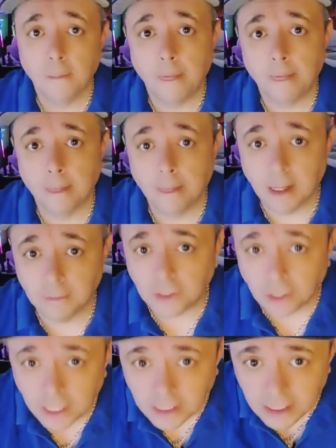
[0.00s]
I'm sorry, just
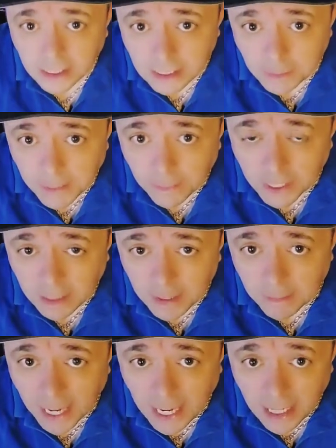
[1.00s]
these people get me mad.